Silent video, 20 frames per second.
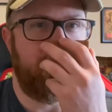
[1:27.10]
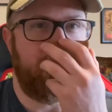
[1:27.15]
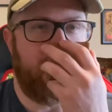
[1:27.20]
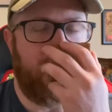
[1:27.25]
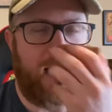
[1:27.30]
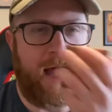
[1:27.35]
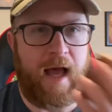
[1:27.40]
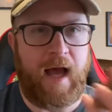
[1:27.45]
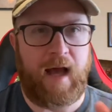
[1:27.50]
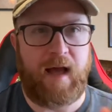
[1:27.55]

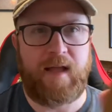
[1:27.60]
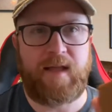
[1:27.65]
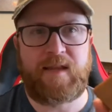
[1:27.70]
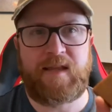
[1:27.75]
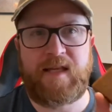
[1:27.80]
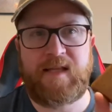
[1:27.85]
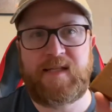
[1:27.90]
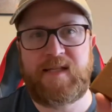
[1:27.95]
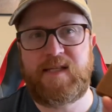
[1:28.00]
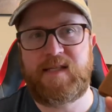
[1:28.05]
uh,
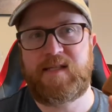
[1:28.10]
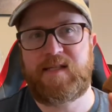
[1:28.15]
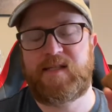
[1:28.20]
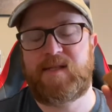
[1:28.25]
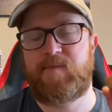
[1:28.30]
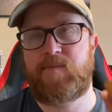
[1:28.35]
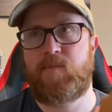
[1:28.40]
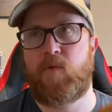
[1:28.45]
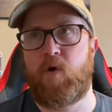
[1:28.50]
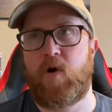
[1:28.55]
this
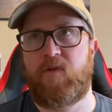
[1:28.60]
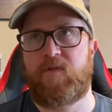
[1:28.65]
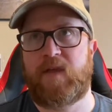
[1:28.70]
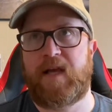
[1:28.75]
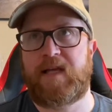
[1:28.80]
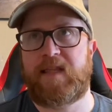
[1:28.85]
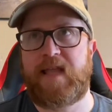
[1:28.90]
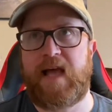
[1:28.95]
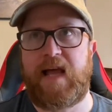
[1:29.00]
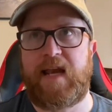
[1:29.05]
is more of
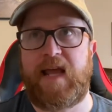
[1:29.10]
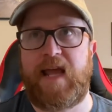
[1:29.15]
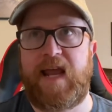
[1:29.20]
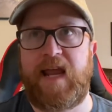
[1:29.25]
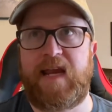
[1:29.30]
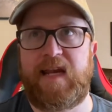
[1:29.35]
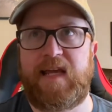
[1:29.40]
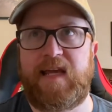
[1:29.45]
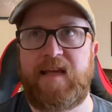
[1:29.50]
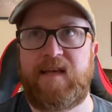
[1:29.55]
like that
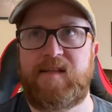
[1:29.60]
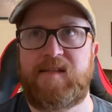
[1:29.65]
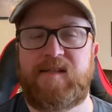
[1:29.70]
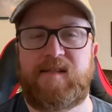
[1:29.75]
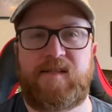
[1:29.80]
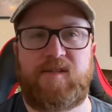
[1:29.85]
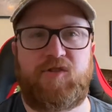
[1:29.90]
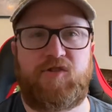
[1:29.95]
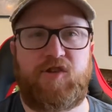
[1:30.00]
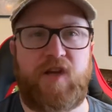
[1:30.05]

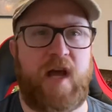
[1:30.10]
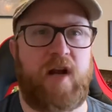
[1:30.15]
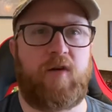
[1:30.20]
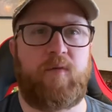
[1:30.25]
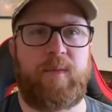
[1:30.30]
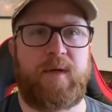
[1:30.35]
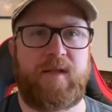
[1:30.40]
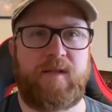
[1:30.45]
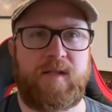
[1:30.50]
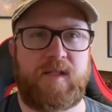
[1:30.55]
80s
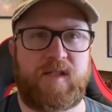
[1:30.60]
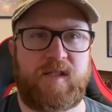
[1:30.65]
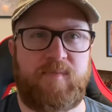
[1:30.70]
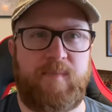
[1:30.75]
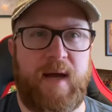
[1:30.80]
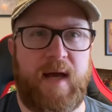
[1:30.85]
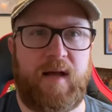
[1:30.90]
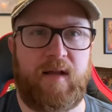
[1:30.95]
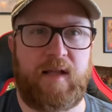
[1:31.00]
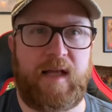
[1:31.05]
gentleman
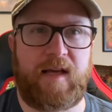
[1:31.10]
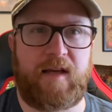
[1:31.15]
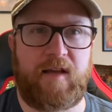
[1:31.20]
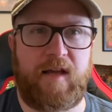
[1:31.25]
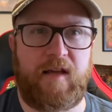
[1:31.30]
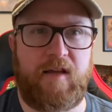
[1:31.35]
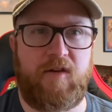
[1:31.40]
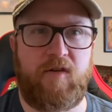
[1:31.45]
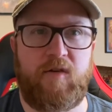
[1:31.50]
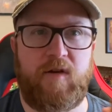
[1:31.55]
smell. Like the,
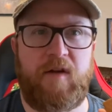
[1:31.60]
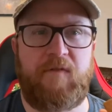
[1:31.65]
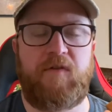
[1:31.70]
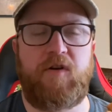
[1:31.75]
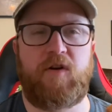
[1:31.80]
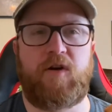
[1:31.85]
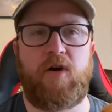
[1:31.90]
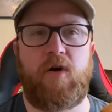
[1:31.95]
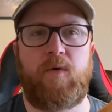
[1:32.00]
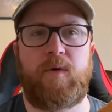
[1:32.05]
uh, you're, if
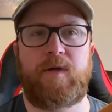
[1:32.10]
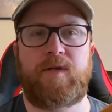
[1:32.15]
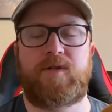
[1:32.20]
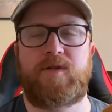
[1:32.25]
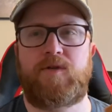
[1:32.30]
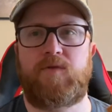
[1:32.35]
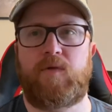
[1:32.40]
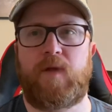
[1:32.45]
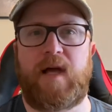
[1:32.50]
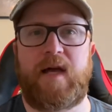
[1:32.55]
you're going
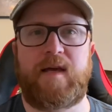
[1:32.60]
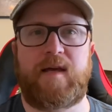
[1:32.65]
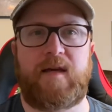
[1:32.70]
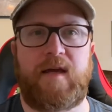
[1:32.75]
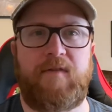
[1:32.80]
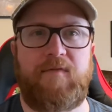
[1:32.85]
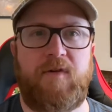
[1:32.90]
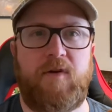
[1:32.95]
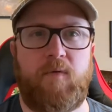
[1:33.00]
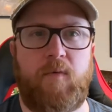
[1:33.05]
to like,
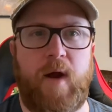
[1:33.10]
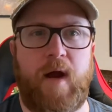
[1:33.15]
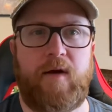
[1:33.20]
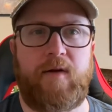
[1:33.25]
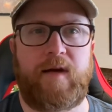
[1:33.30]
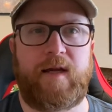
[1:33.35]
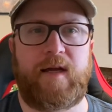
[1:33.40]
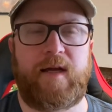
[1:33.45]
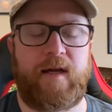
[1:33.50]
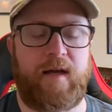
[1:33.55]
if you're
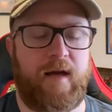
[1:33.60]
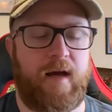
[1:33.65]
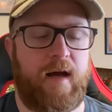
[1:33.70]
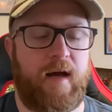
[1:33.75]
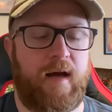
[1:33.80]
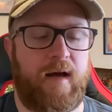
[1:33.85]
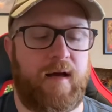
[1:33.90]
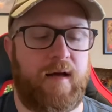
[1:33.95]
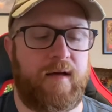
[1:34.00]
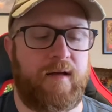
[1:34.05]
wearing,
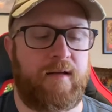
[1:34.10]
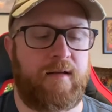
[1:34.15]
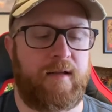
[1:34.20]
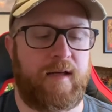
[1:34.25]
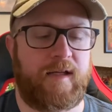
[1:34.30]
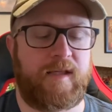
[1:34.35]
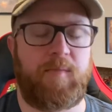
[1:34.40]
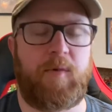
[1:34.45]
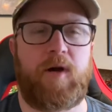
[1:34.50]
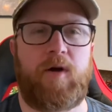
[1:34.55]
uh,
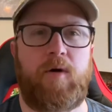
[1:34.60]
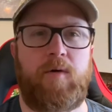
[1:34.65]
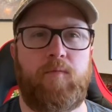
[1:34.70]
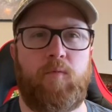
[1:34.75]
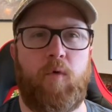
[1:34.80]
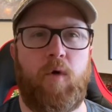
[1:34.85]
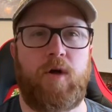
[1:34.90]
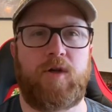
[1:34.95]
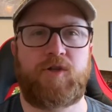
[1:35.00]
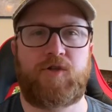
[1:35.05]
like someone on
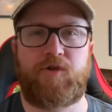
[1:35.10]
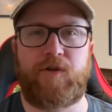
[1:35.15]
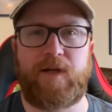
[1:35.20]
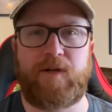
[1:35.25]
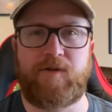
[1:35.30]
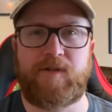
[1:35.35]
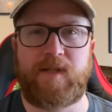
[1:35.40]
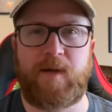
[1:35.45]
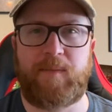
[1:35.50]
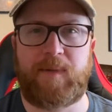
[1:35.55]
Wall Street
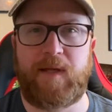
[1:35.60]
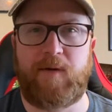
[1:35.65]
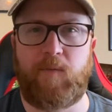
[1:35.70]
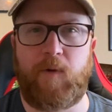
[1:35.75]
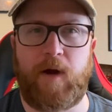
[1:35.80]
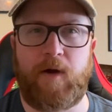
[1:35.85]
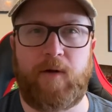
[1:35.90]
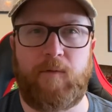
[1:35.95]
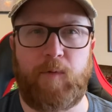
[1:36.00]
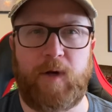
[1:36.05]
or something
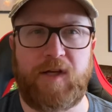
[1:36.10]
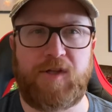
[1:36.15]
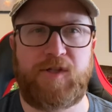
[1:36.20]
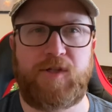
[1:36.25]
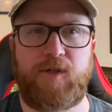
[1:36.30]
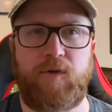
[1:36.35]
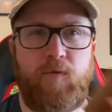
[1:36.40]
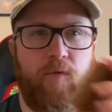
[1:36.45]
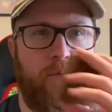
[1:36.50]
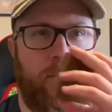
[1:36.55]
where with a
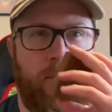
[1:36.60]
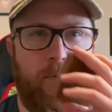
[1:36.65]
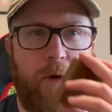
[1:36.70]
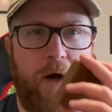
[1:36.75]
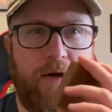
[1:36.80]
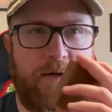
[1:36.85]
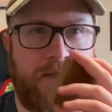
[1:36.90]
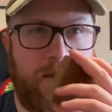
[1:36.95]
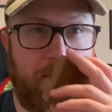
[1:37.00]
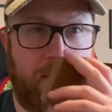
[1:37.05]
suit would
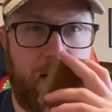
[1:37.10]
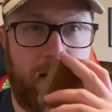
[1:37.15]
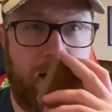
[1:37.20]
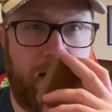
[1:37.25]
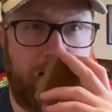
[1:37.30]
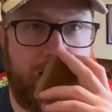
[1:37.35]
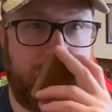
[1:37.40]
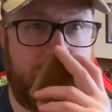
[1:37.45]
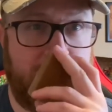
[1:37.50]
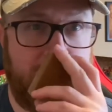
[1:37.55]
wear something
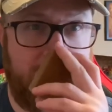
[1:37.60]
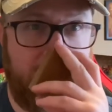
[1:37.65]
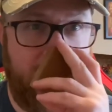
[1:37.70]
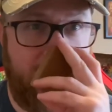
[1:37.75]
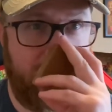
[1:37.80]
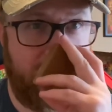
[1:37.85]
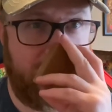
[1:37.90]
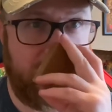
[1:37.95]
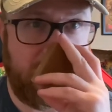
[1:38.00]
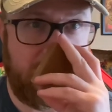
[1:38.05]
like this in the
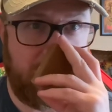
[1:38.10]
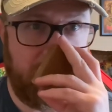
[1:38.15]
80s.